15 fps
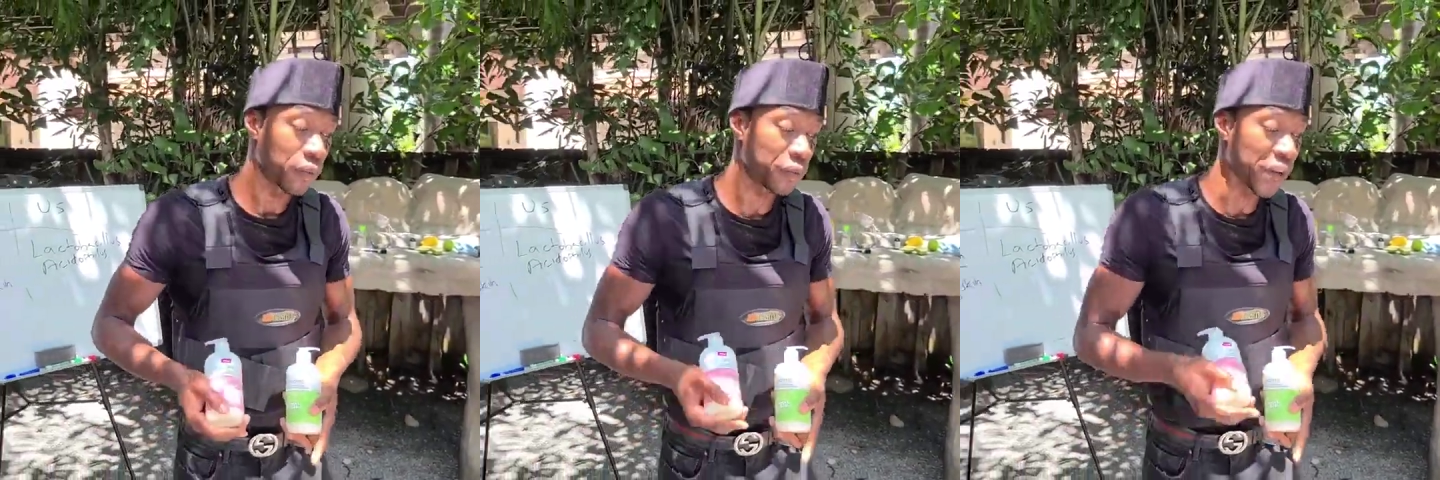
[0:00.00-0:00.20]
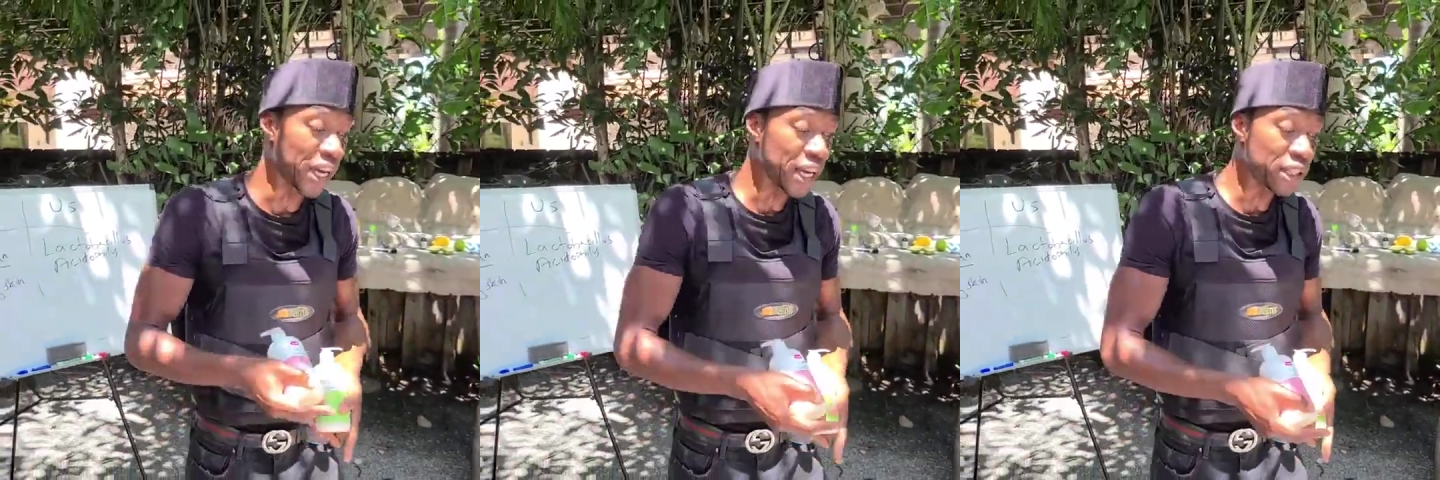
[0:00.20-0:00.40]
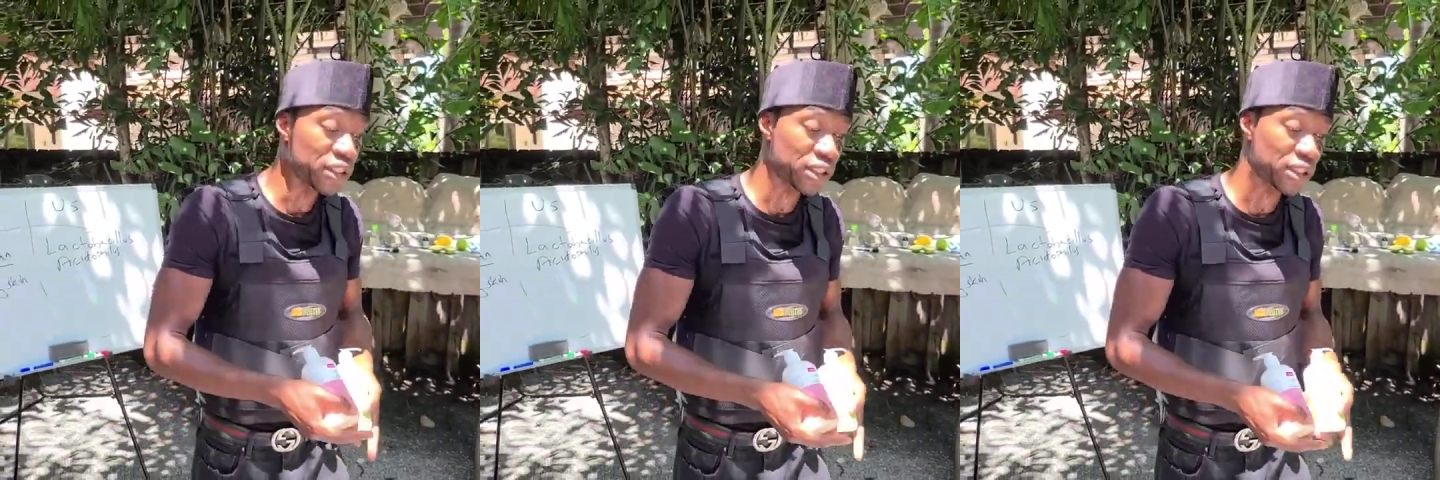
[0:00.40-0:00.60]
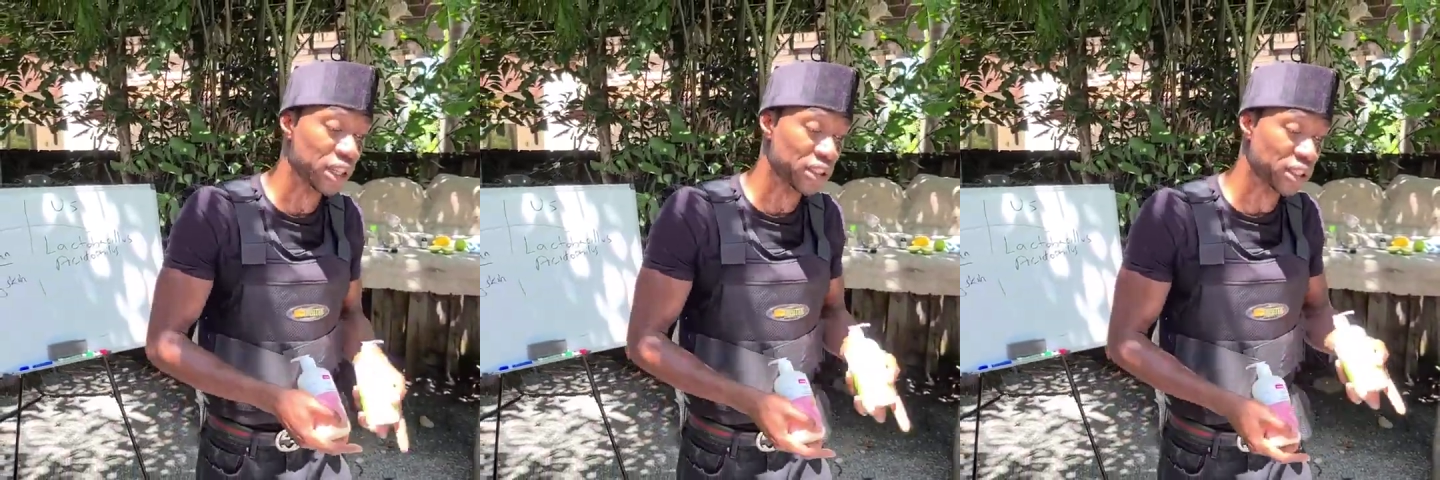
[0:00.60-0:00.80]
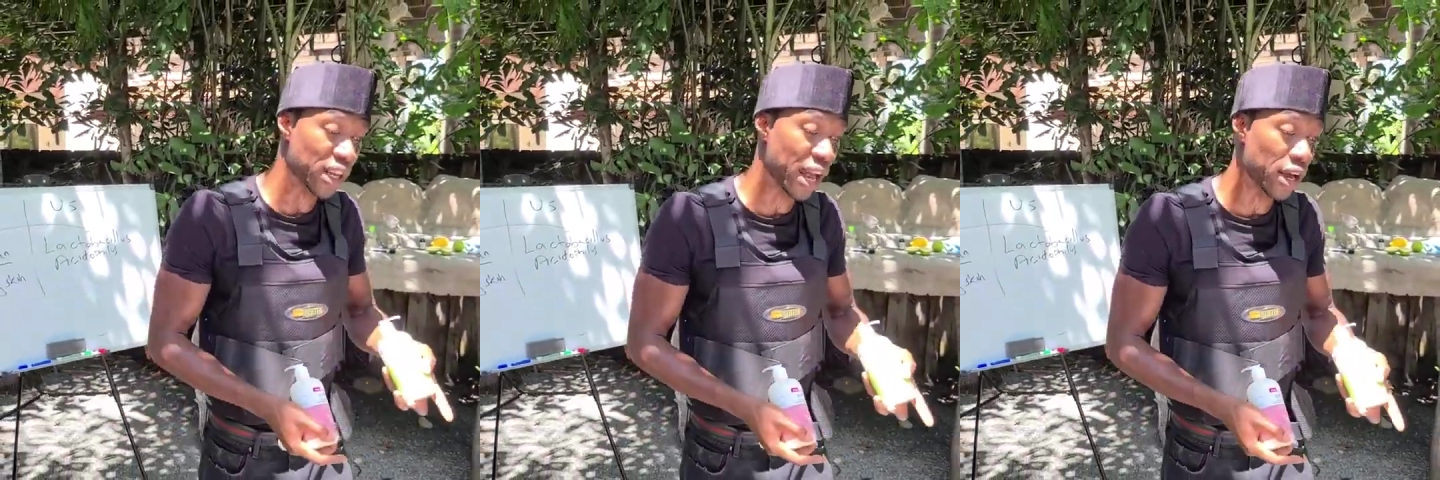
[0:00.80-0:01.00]
feeds the
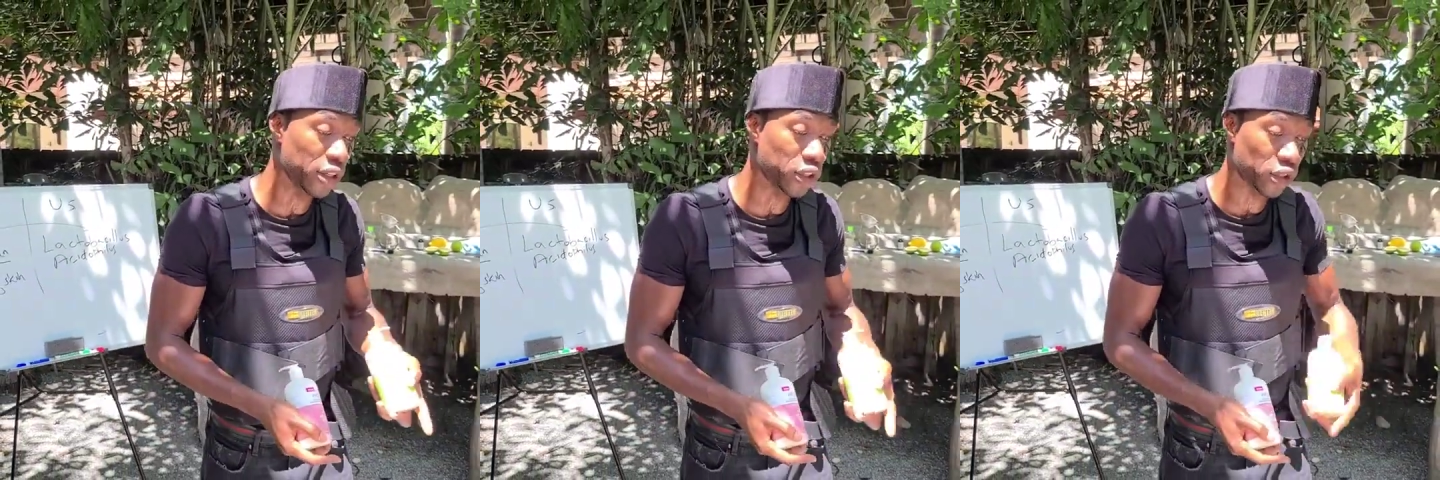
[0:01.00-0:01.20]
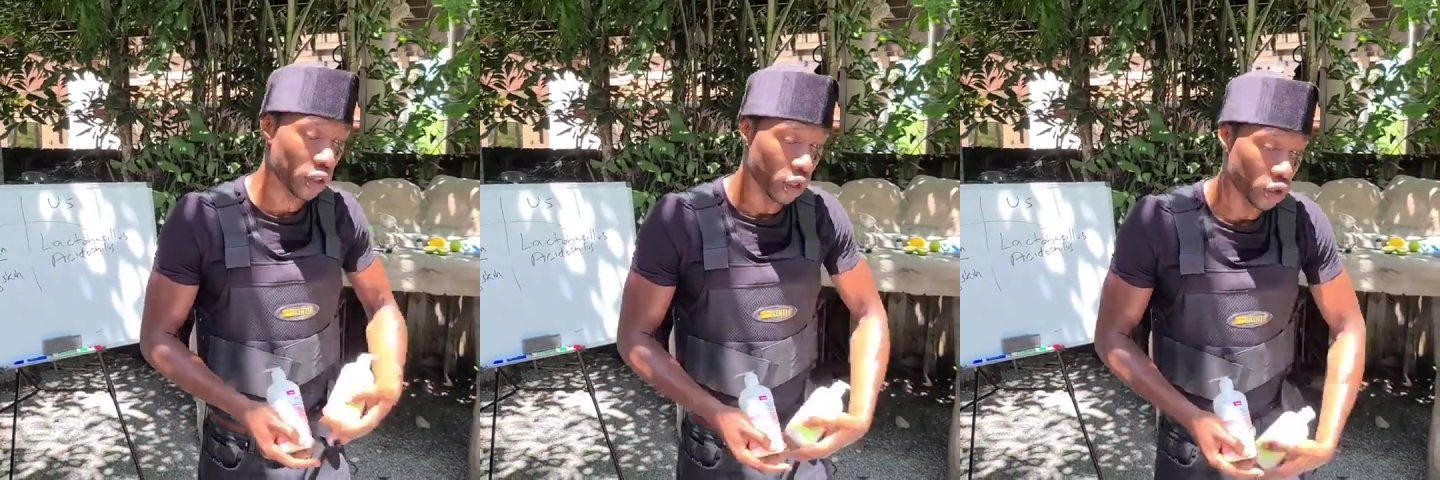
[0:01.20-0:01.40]
cells